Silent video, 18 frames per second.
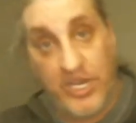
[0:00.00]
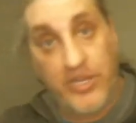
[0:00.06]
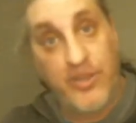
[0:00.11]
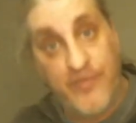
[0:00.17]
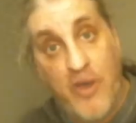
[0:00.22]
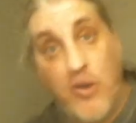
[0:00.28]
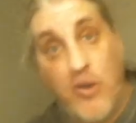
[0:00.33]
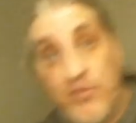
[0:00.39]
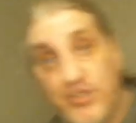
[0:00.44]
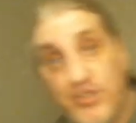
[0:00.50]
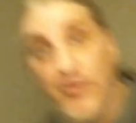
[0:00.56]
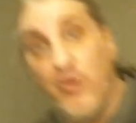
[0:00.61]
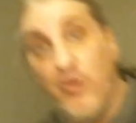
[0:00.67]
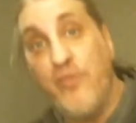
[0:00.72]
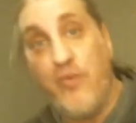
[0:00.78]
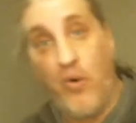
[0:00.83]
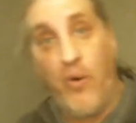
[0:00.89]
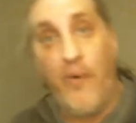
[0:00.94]
to the Pope's
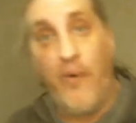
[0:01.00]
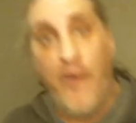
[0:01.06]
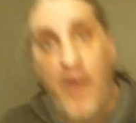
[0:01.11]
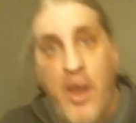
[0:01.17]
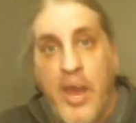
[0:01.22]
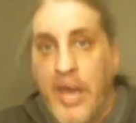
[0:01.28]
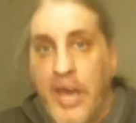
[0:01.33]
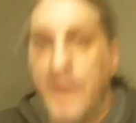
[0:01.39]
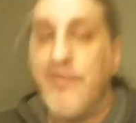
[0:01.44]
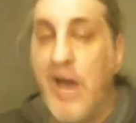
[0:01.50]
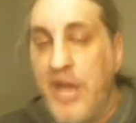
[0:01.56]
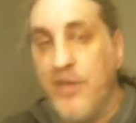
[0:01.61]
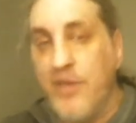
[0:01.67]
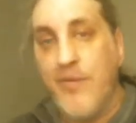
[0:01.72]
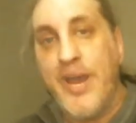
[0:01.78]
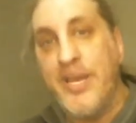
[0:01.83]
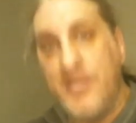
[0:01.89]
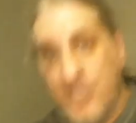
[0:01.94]
approval. And by the
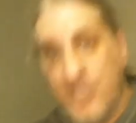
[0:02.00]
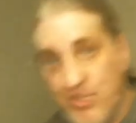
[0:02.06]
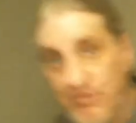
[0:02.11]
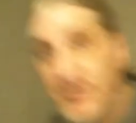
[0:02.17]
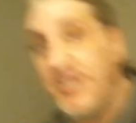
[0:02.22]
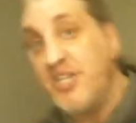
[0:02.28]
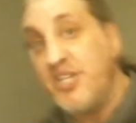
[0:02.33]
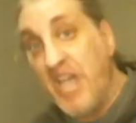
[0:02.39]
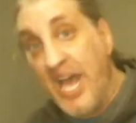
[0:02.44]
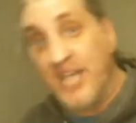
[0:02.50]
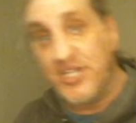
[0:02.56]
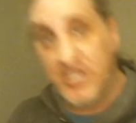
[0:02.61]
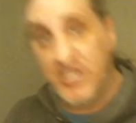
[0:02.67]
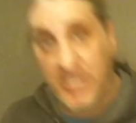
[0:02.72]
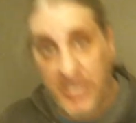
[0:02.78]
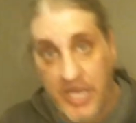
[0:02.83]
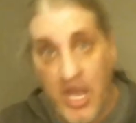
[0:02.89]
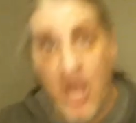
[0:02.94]
way, this would be
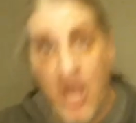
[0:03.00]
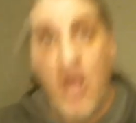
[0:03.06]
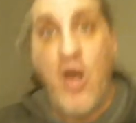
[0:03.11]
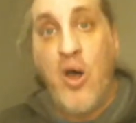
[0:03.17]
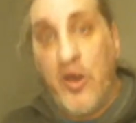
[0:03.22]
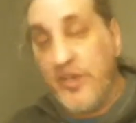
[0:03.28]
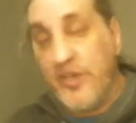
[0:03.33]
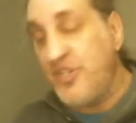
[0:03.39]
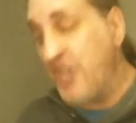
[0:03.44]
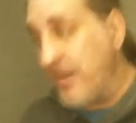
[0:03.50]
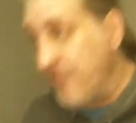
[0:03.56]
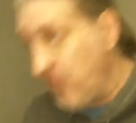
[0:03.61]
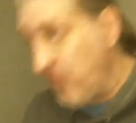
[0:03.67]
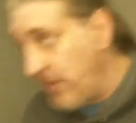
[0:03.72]
tested on several